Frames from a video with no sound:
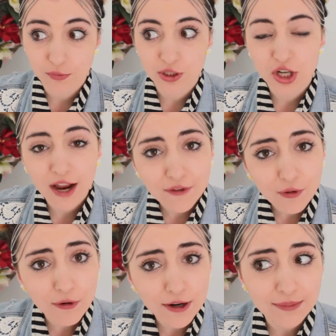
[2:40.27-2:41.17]
which I have
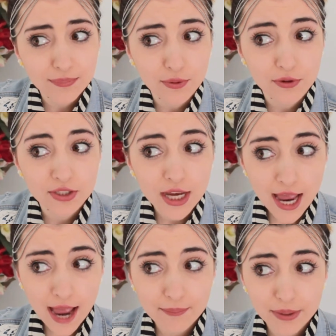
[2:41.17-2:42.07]
already booked
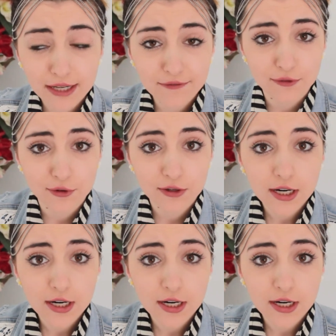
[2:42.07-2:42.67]
and paid for,